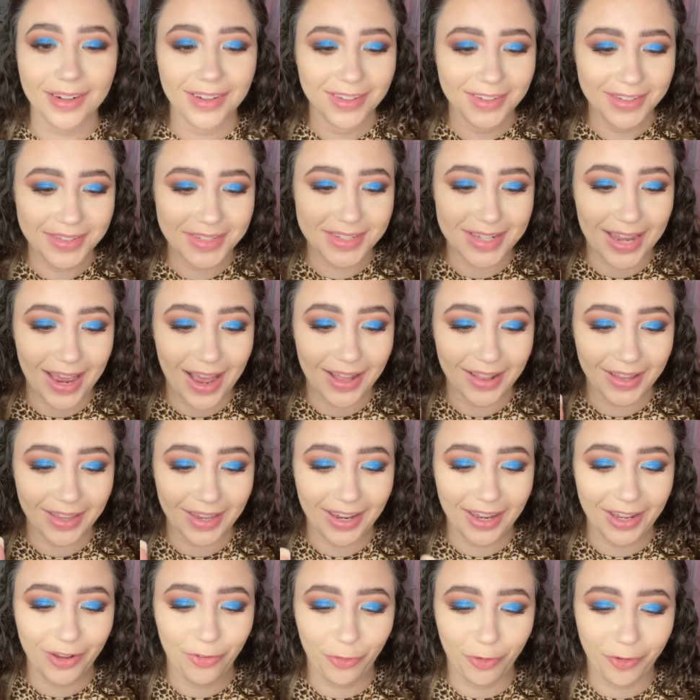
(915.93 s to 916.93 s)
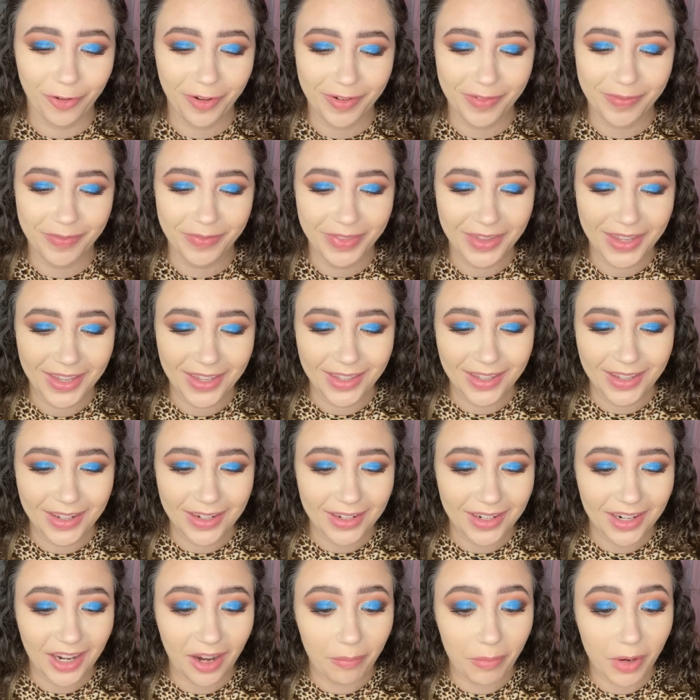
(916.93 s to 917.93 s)
Sally from
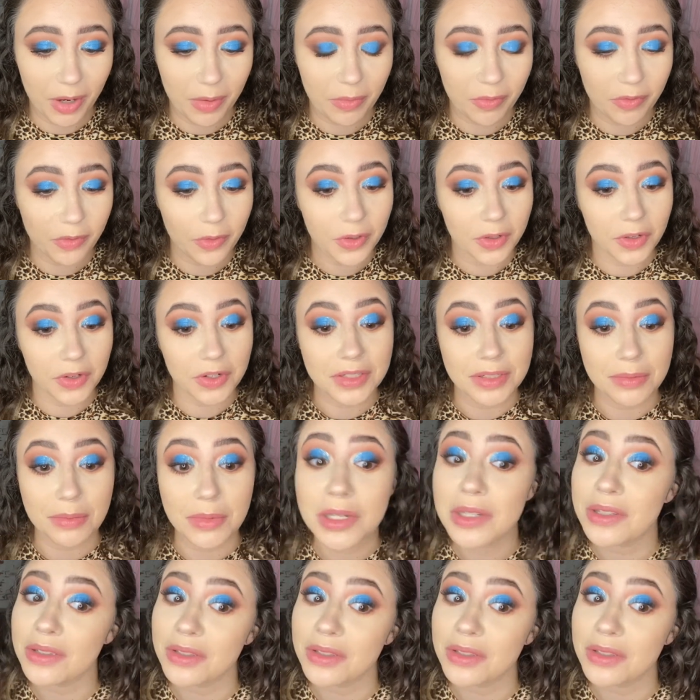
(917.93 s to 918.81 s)
Nightmare Before Christmas.